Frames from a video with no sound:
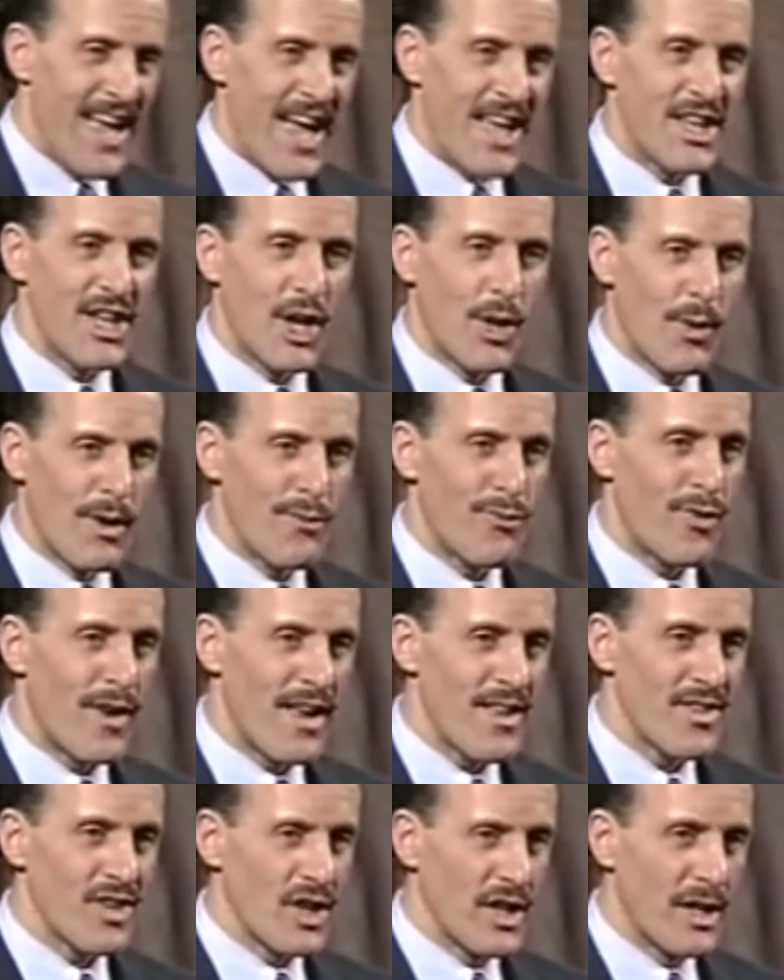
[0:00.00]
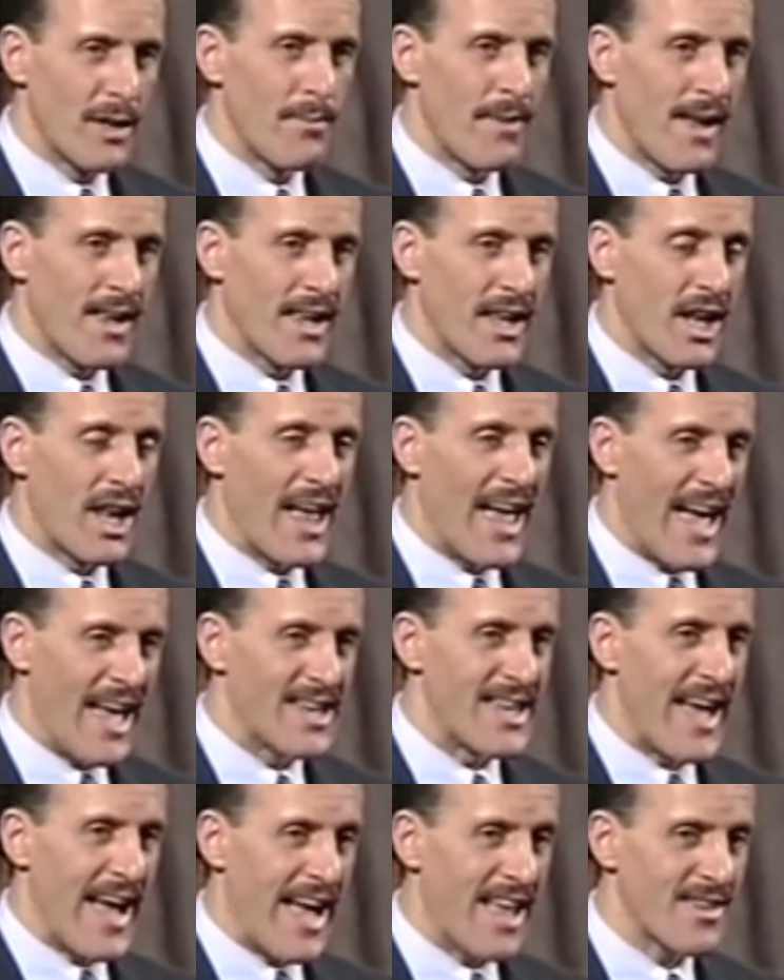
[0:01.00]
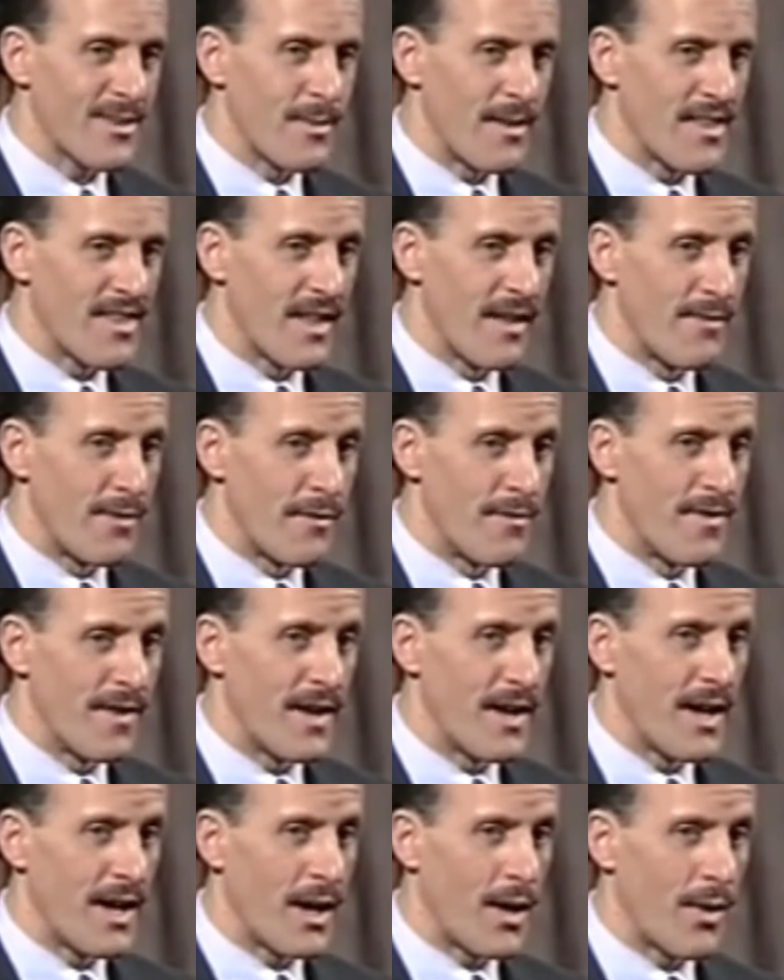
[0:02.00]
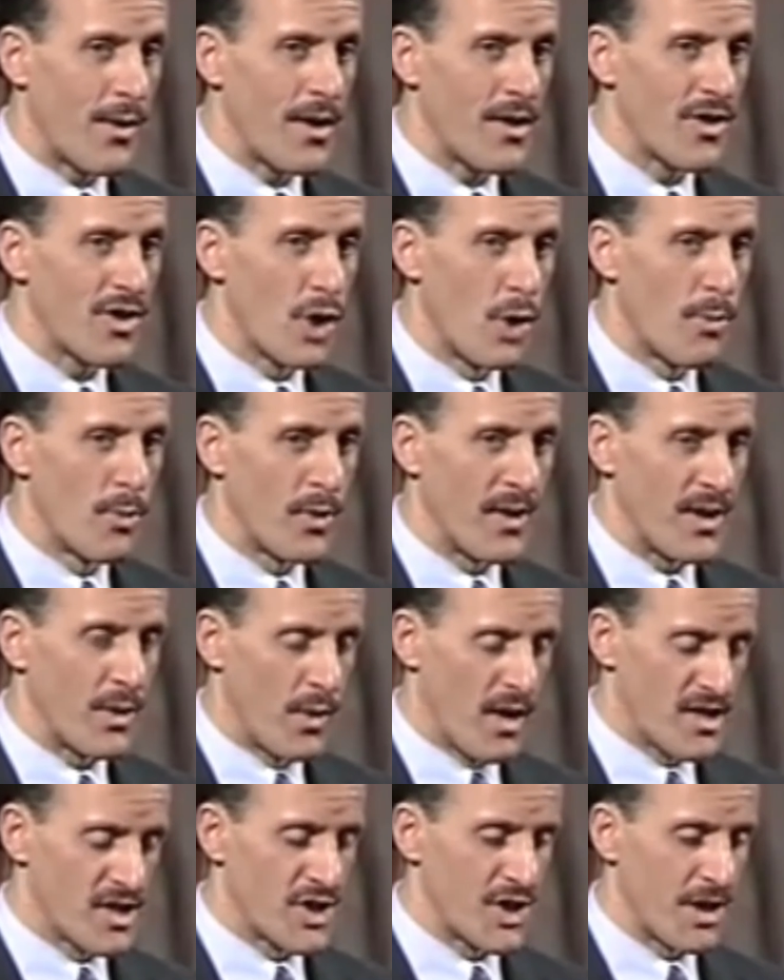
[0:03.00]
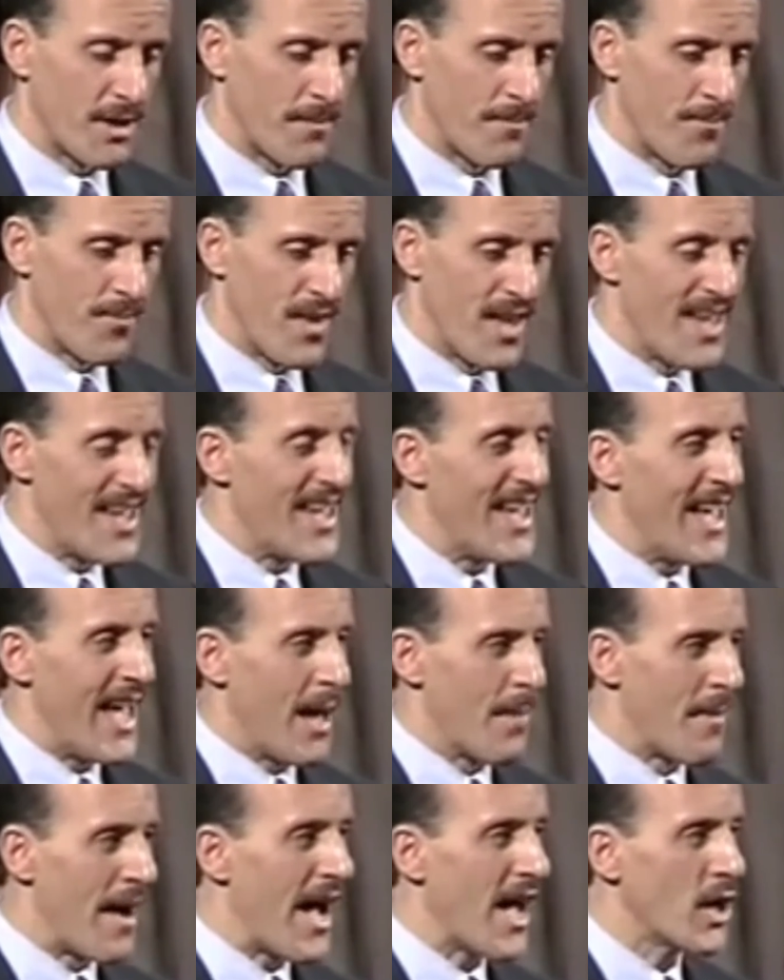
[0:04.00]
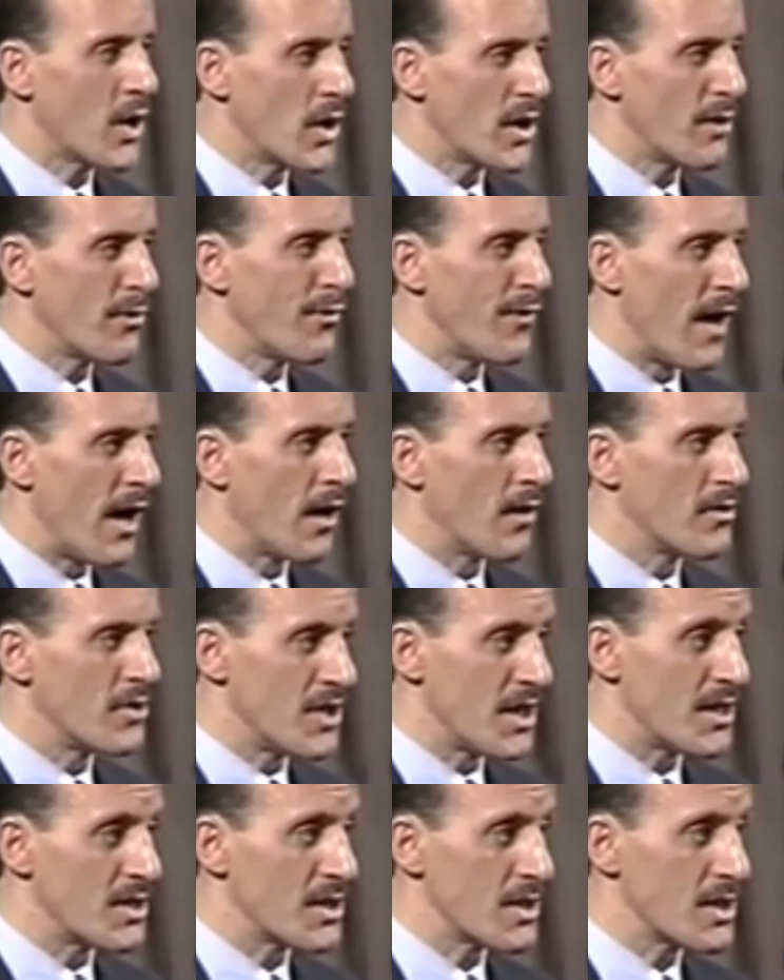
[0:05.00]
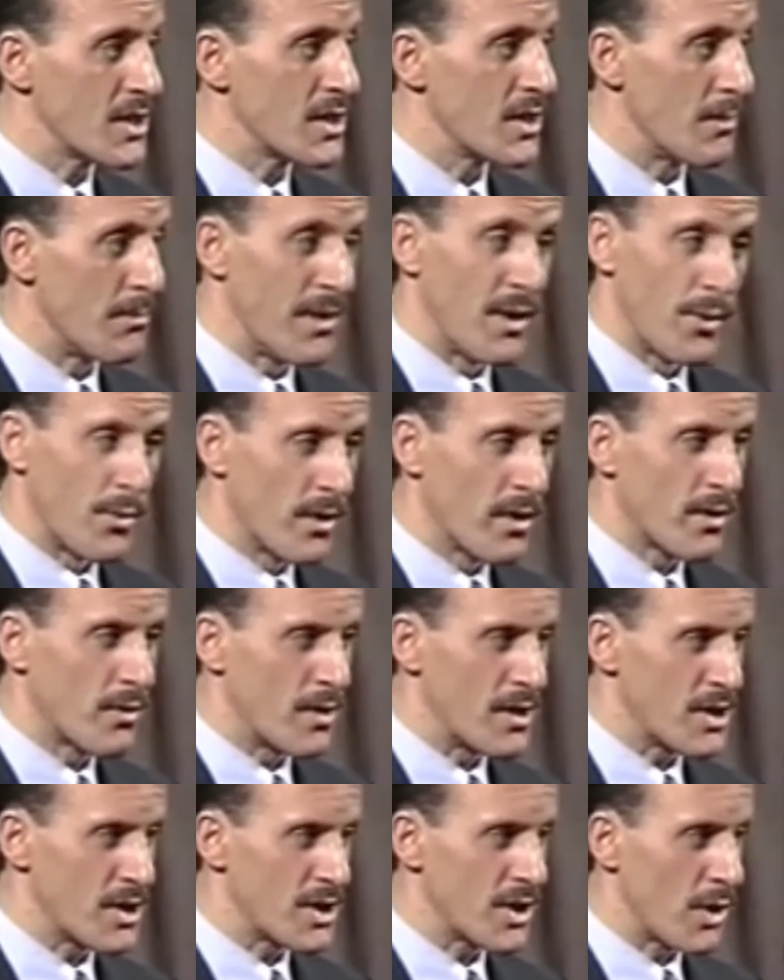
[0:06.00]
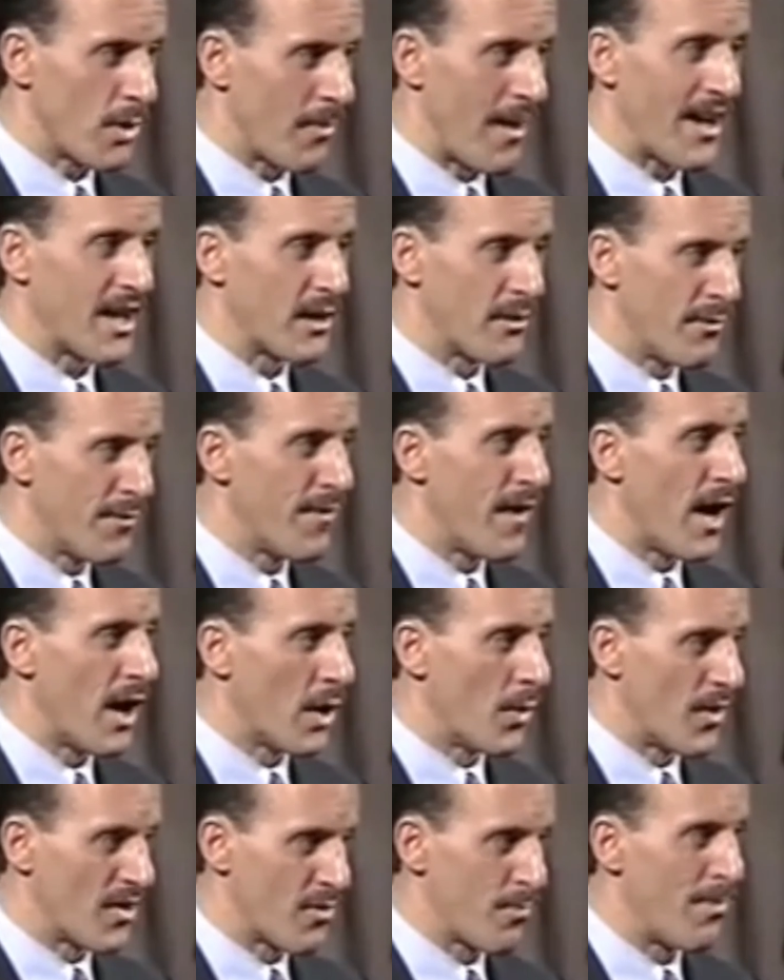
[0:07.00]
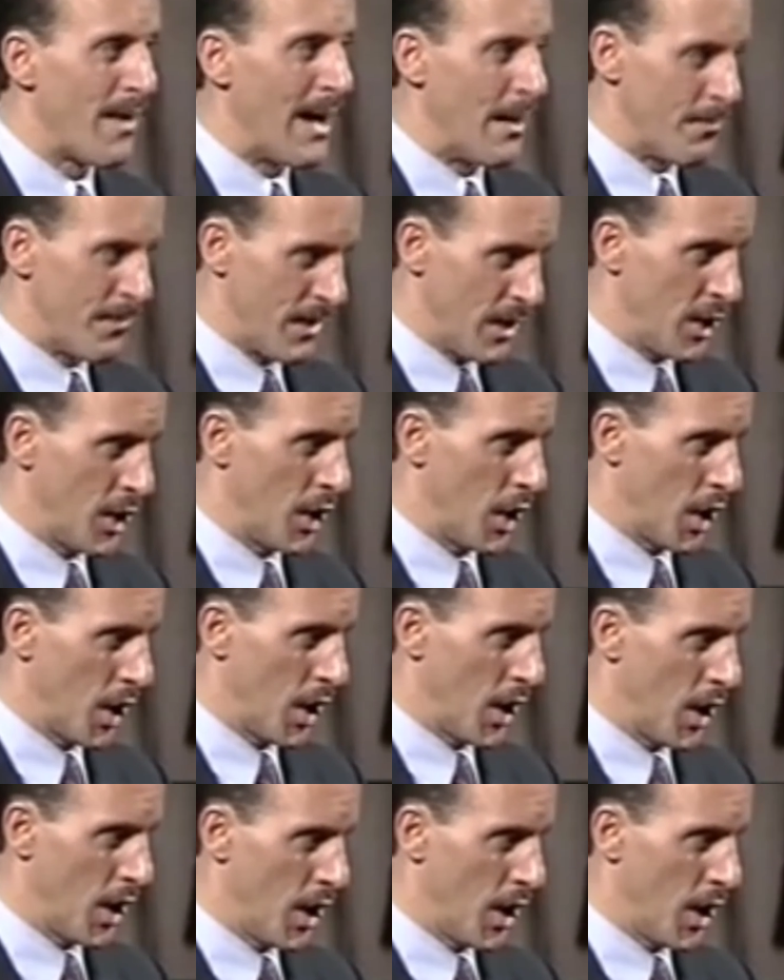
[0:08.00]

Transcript: And you know what, friends? Little by little, I had to ask myself a very sobering question. Am I going to follow Jesus and be a real Christian, or am I going to follow what's popular?